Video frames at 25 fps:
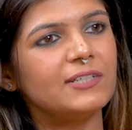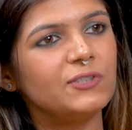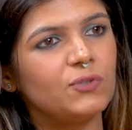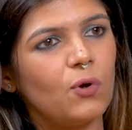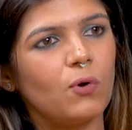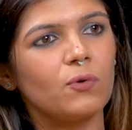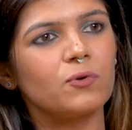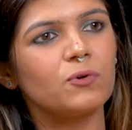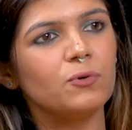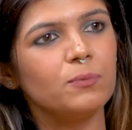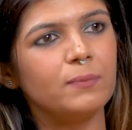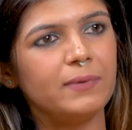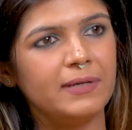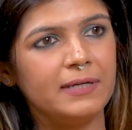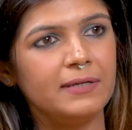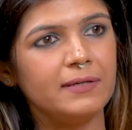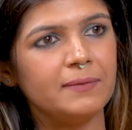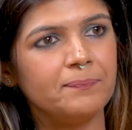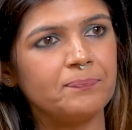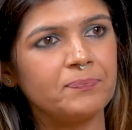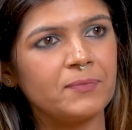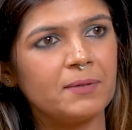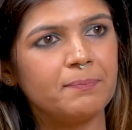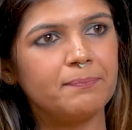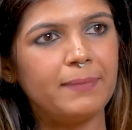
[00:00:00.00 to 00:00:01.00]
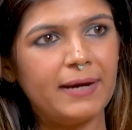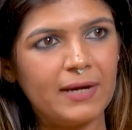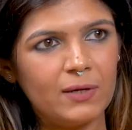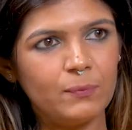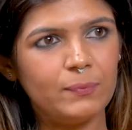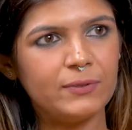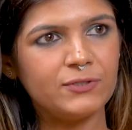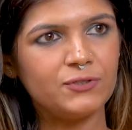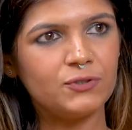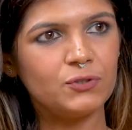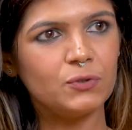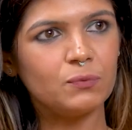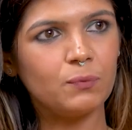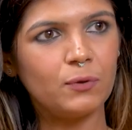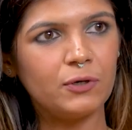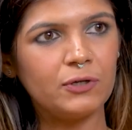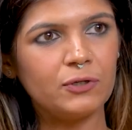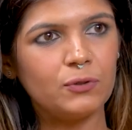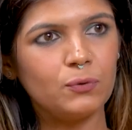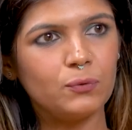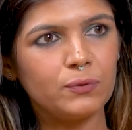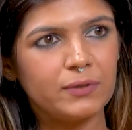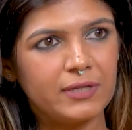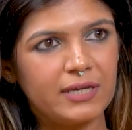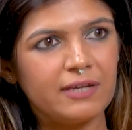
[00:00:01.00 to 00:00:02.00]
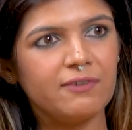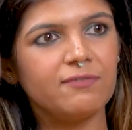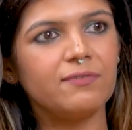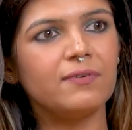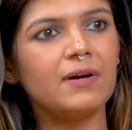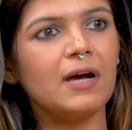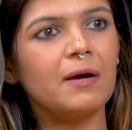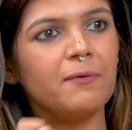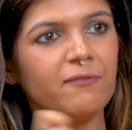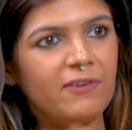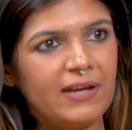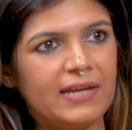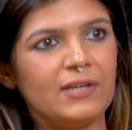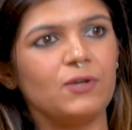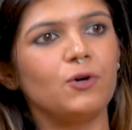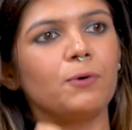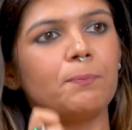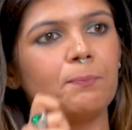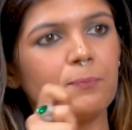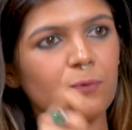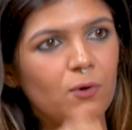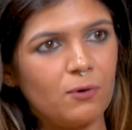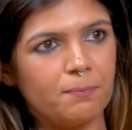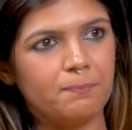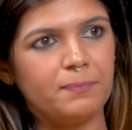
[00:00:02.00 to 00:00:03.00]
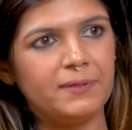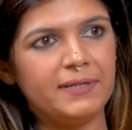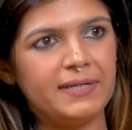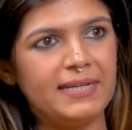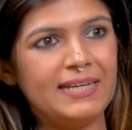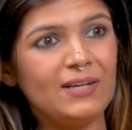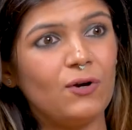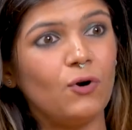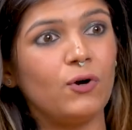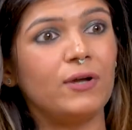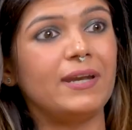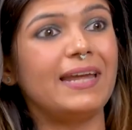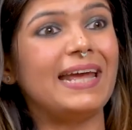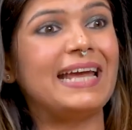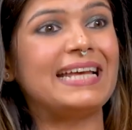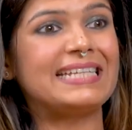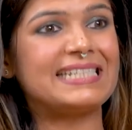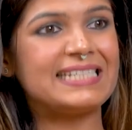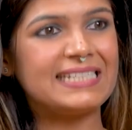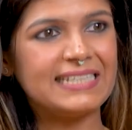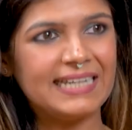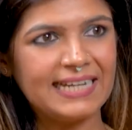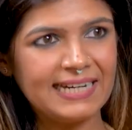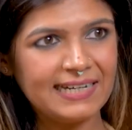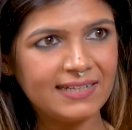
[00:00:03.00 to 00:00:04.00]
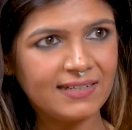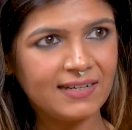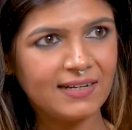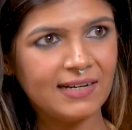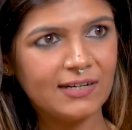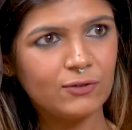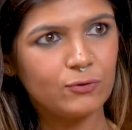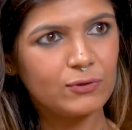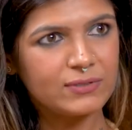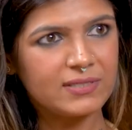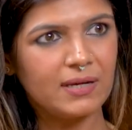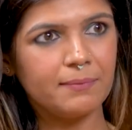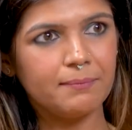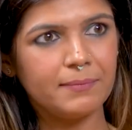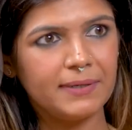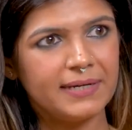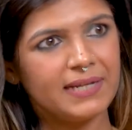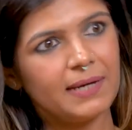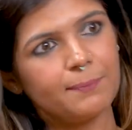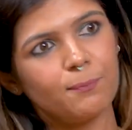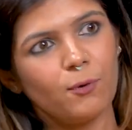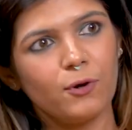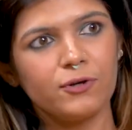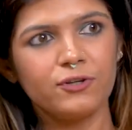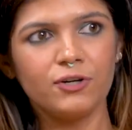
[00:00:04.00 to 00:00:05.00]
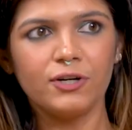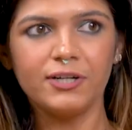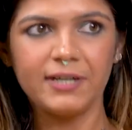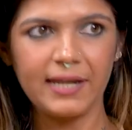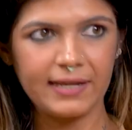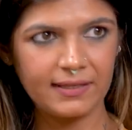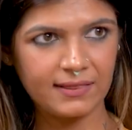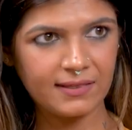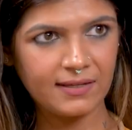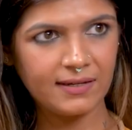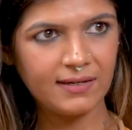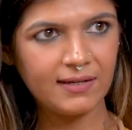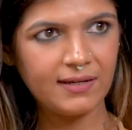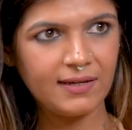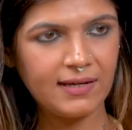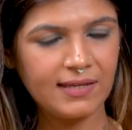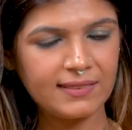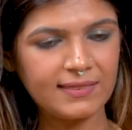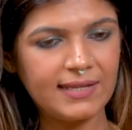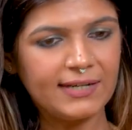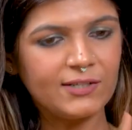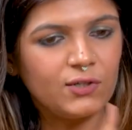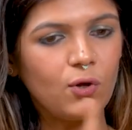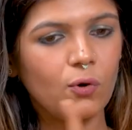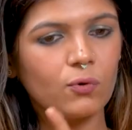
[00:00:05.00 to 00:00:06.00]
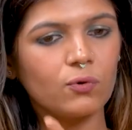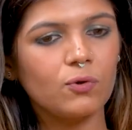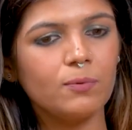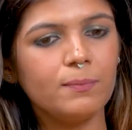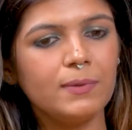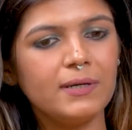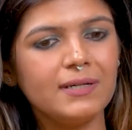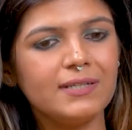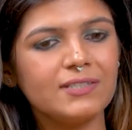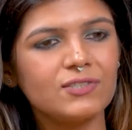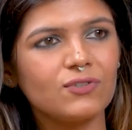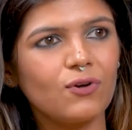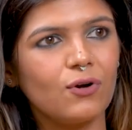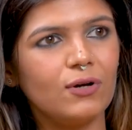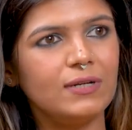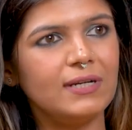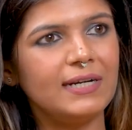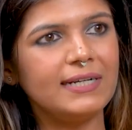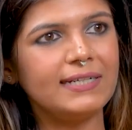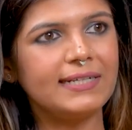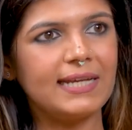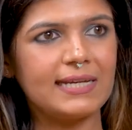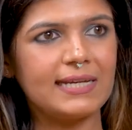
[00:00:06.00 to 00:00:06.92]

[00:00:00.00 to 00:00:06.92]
a document by which you want to give away your property or estate to somebody upon your death. That document is called a